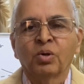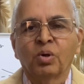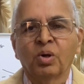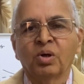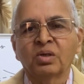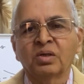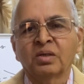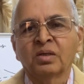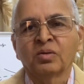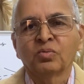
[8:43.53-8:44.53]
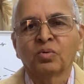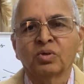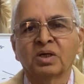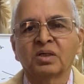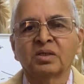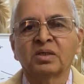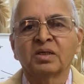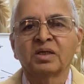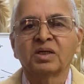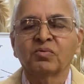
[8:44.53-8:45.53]
or what are the
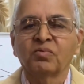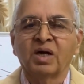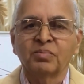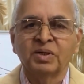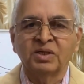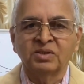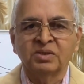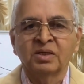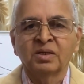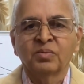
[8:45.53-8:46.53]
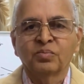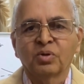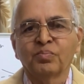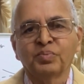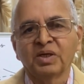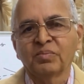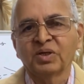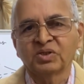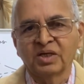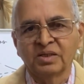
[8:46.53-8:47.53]
requirements from PMI
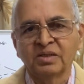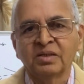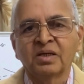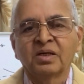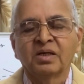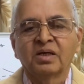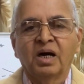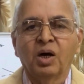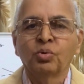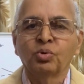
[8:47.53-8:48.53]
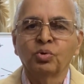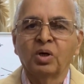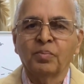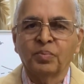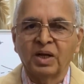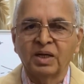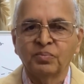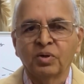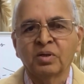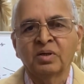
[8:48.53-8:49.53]
side, how to apply
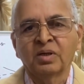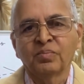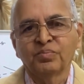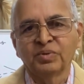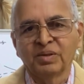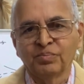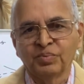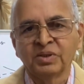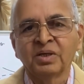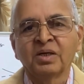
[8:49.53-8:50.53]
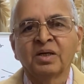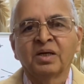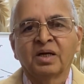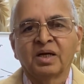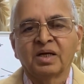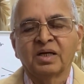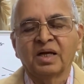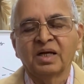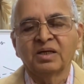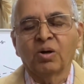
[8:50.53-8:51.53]
for PMP,
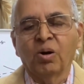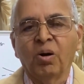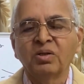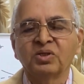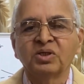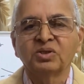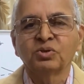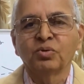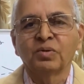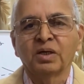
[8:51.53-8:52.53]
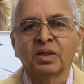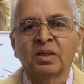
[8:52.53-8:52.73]
and all this you will